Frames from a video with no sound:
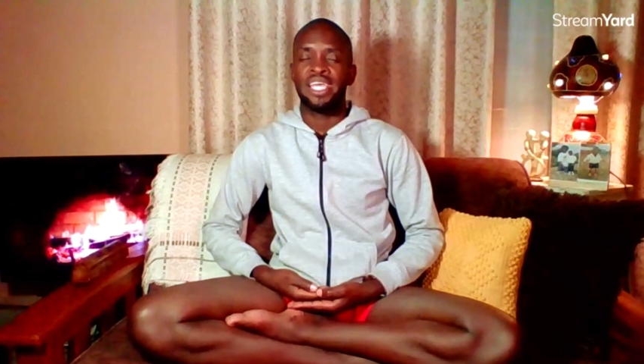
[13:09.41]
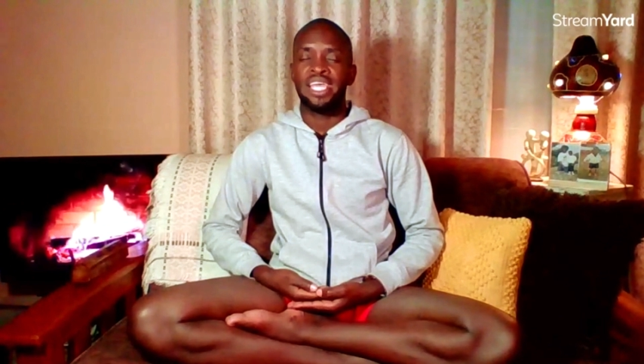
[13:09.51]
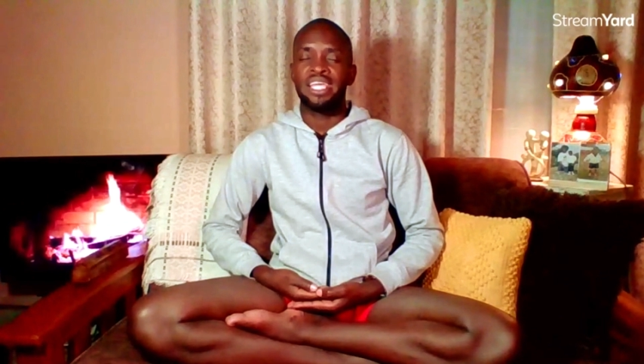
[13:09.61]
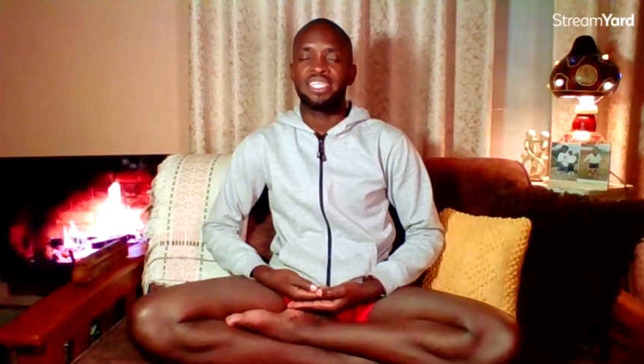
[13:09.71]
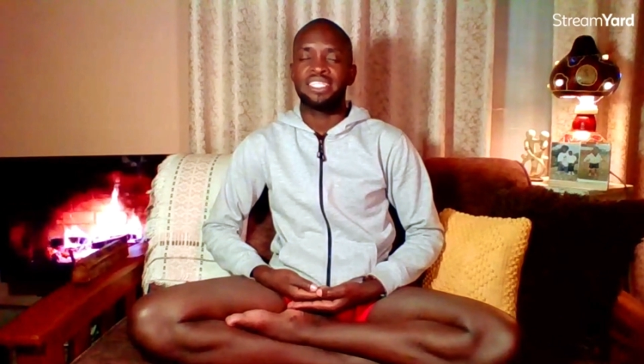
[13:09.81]

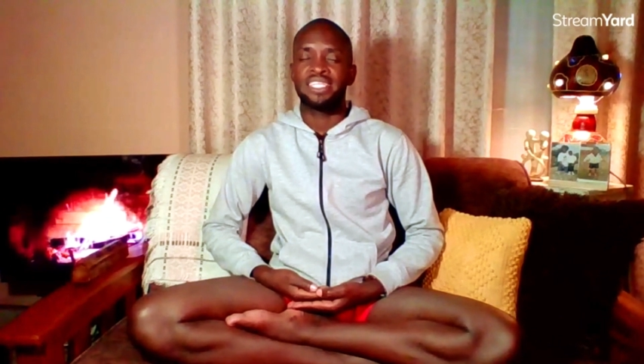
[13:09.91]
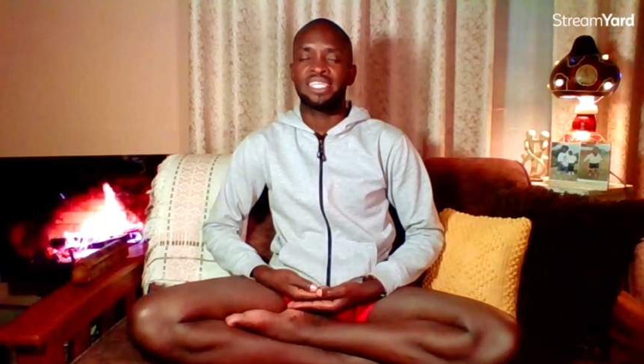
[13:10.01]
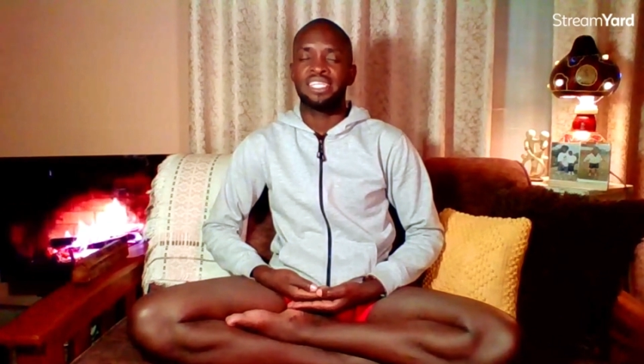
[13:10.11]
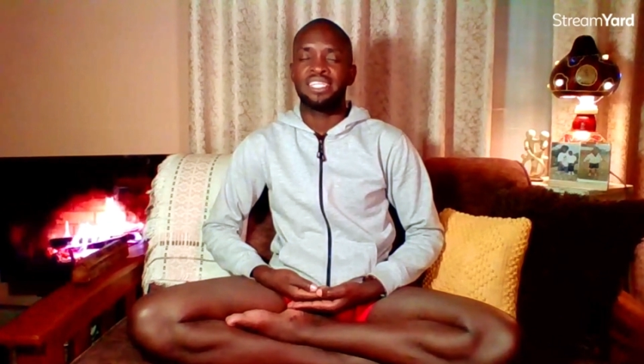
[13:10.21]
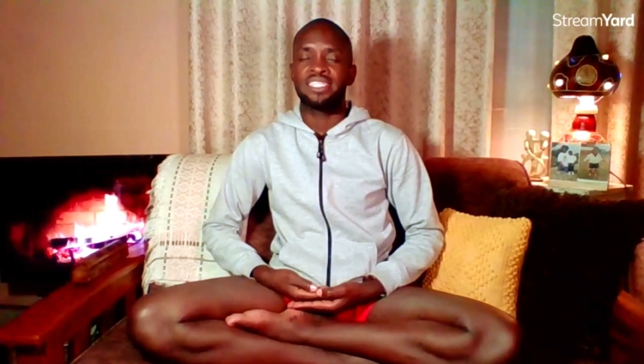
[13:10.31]

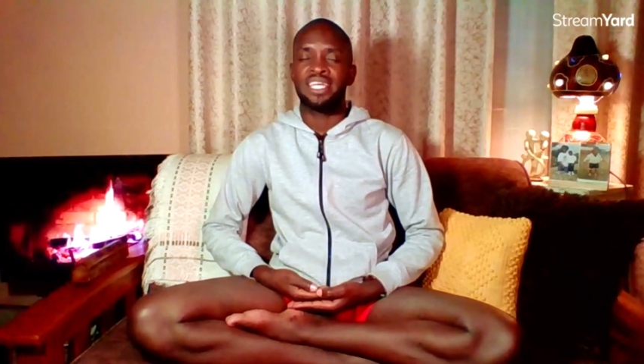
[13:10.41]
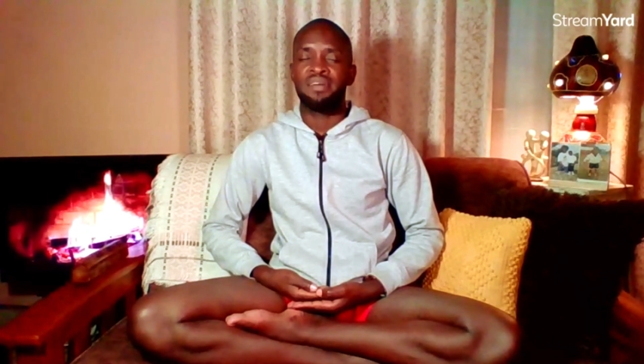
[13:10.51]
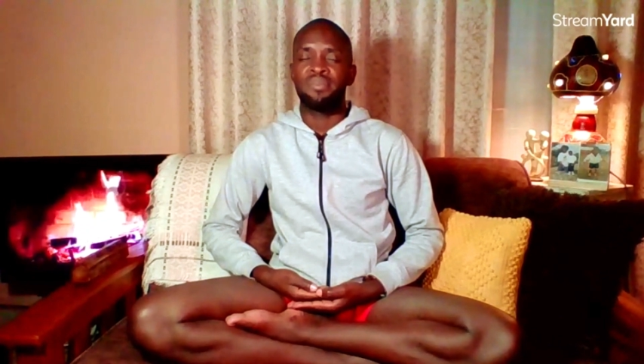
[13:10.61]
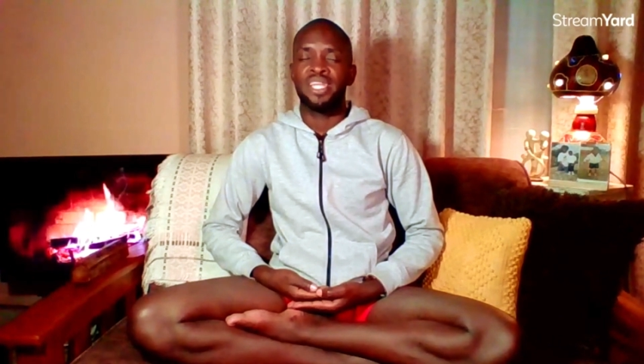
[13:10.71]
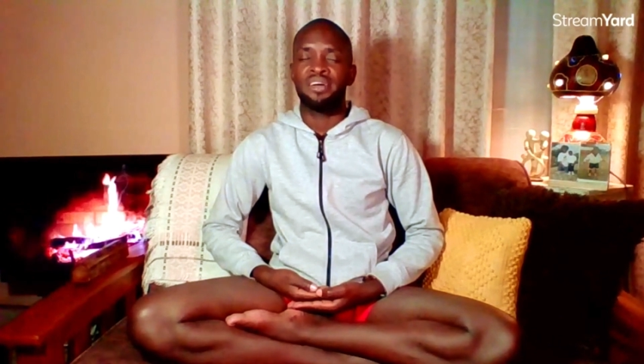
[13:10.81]
exhale is
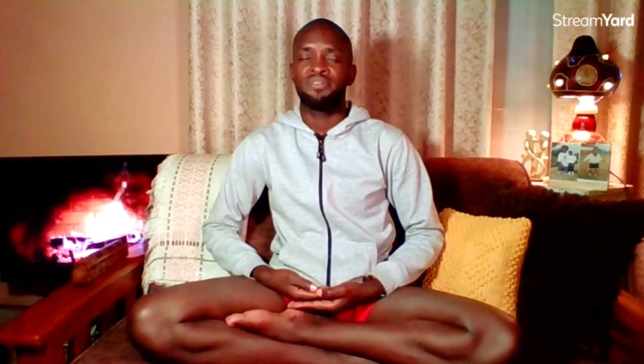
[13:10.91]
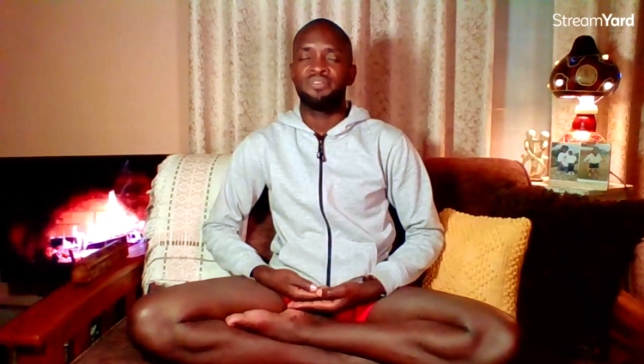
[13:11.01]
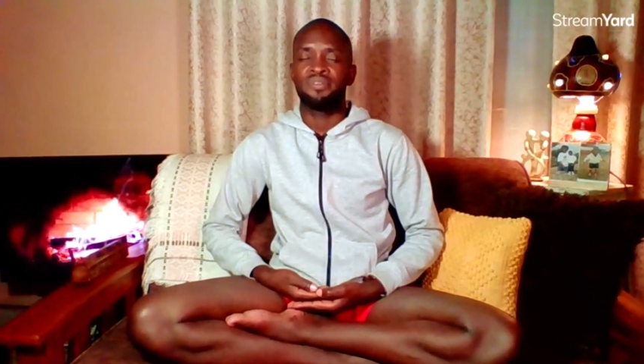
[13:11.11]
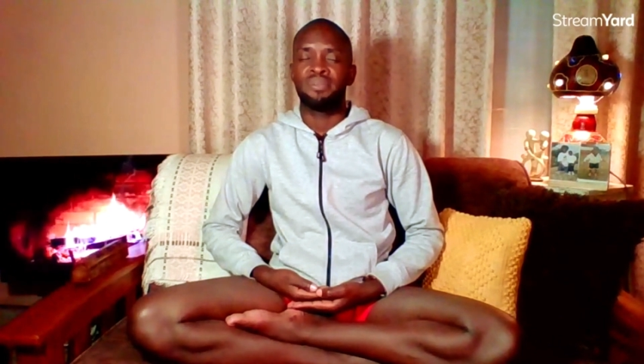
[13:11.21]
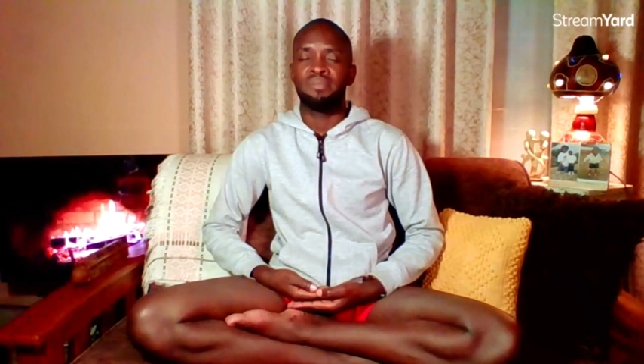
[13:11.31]
coming out
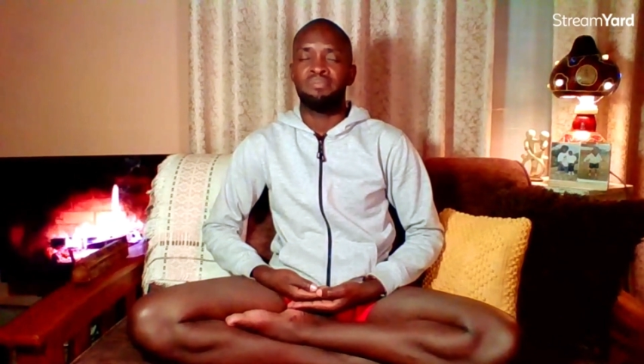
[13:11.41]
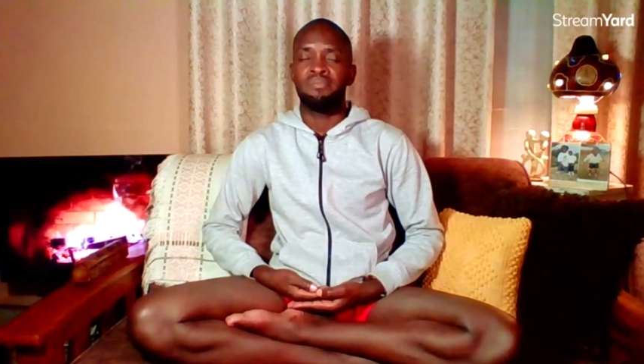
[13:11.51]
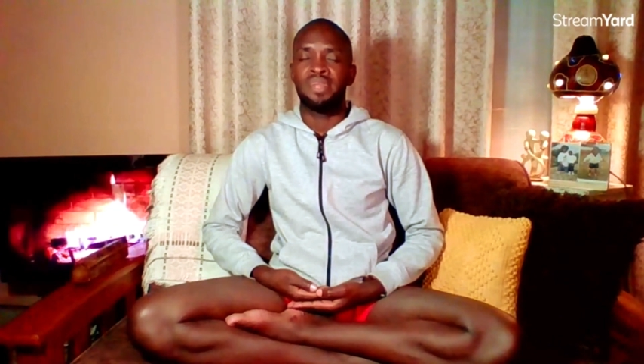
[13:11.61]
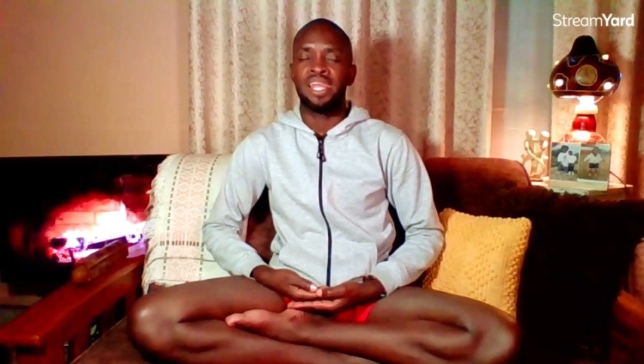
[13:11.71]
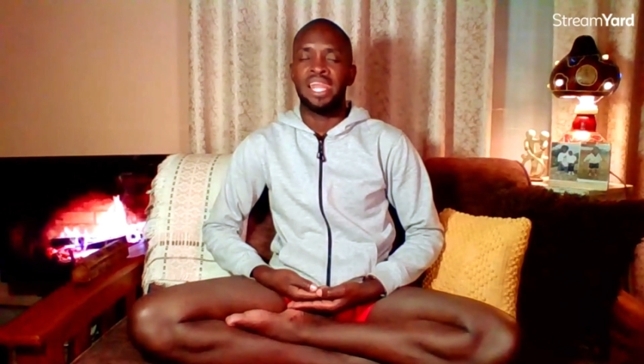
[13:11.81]
from the
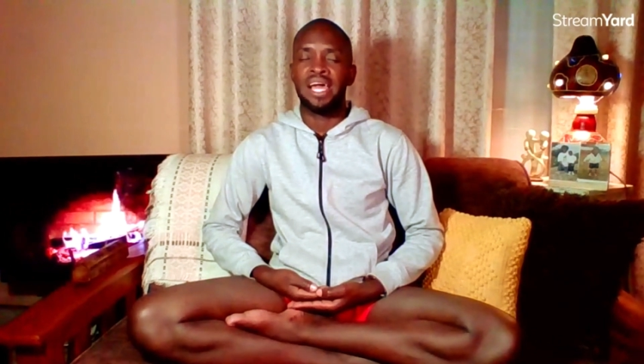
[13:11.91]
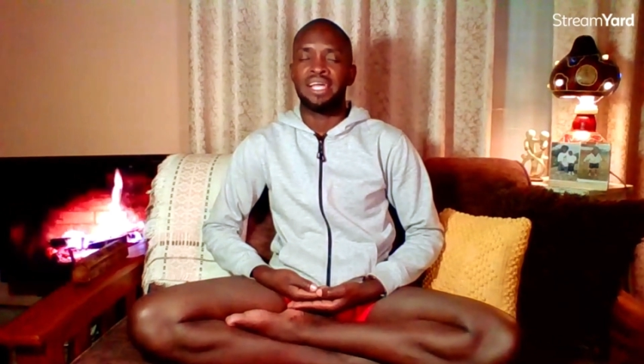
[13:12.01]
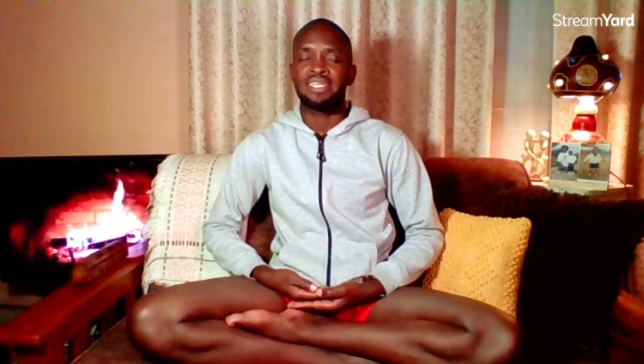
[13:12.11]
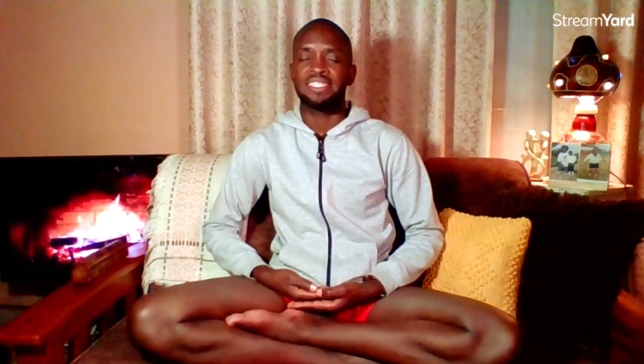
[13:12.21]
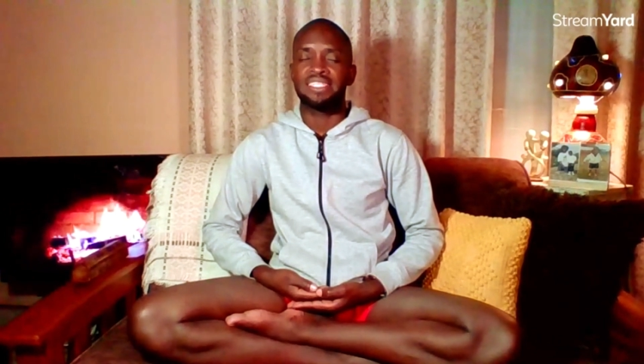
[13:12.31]

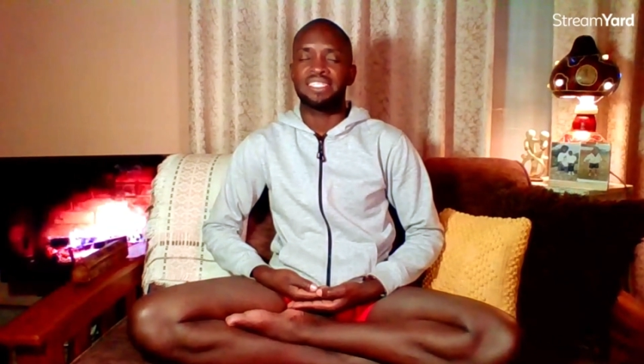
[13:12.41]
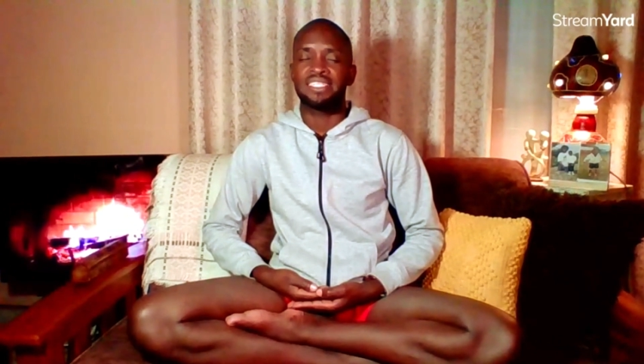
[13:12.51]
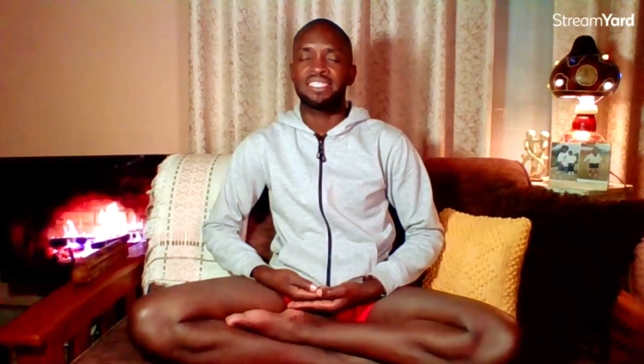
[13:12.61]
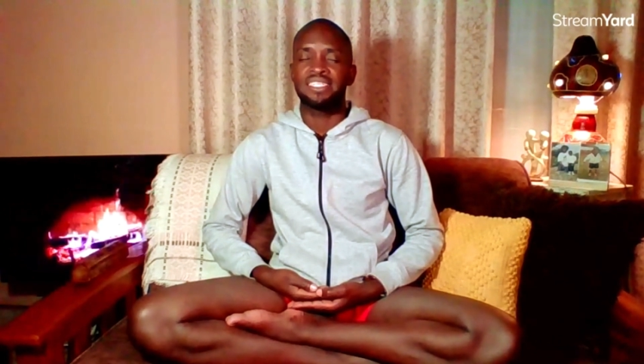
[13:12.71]
lungs